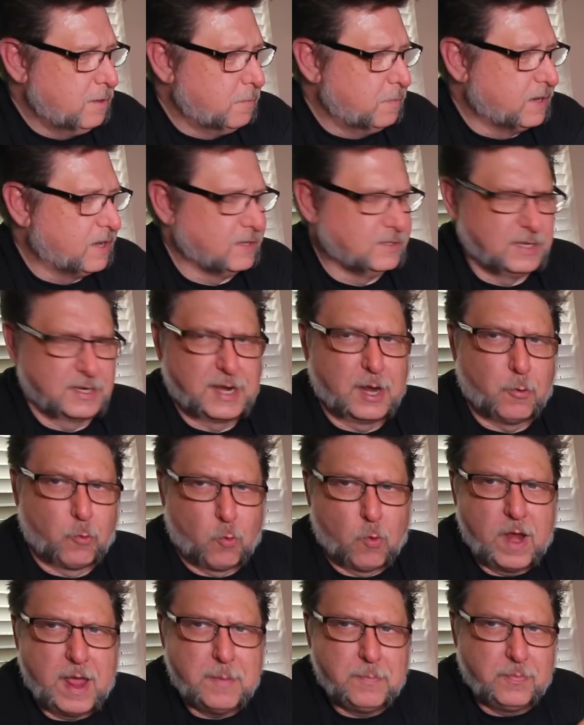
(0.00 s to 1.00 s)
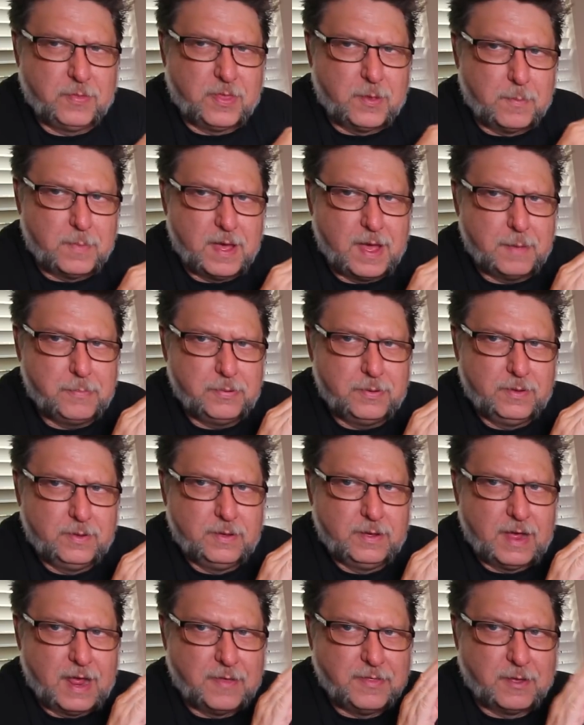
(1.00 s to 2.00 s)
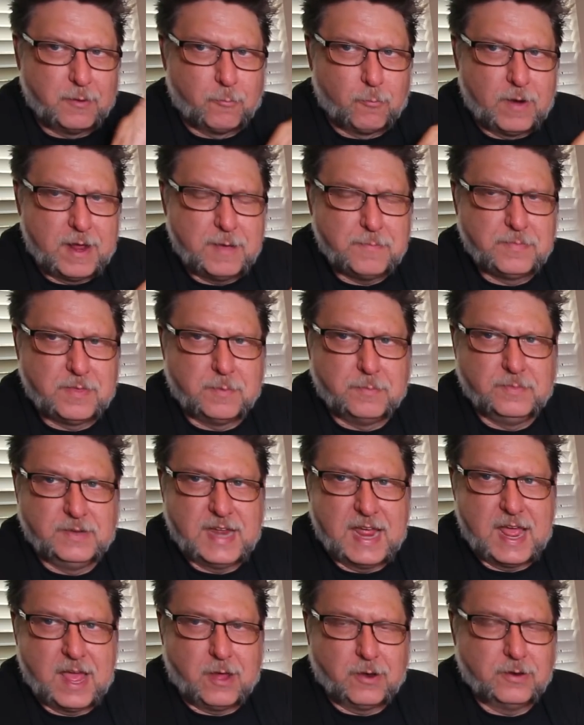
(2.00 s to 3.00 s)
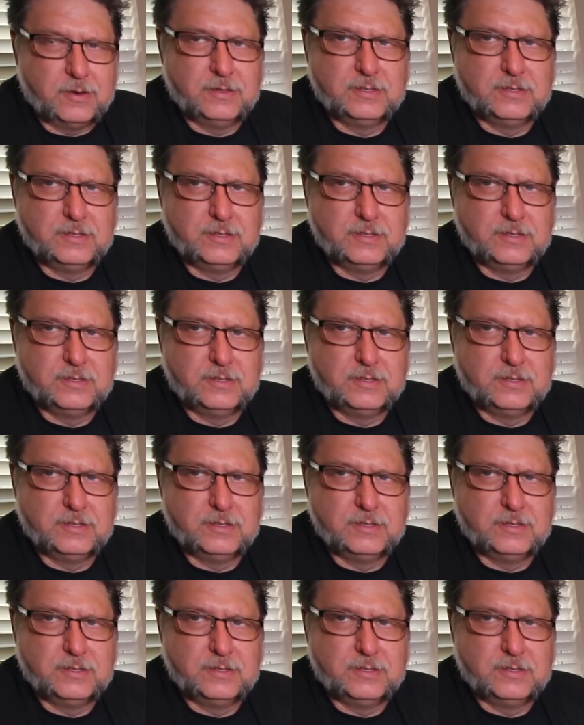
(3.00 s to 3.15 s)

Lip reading: because I can ramp them up and then ramp them down.